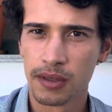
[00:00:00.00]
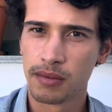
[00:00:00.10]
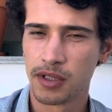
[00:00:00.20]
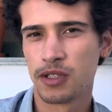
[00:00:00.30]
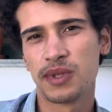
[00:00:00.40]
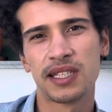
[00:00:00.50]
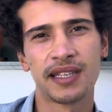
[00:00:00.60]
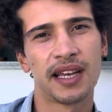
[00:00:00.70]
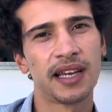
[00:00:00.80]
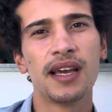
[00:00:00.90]
so we
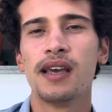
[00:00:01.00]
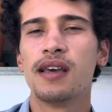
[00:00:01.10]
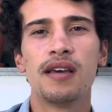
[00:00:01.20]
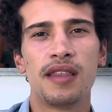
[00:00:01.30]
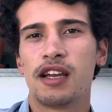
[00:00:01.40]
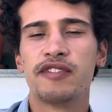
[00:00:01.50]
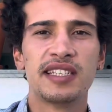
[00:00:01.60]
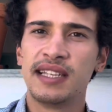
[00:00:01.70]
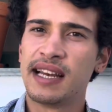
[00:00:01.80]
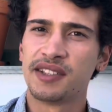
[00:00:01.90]
say there
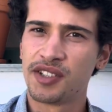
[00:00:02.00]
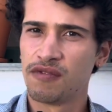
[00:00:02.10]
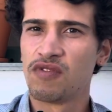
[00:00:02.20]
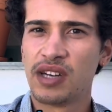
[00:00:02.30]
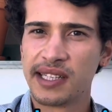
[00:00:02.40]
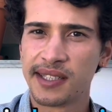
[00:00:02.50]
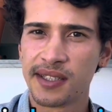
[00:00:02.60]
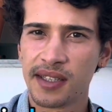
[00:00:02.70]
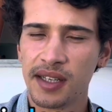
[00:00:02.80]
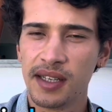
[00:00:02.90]
is less rice.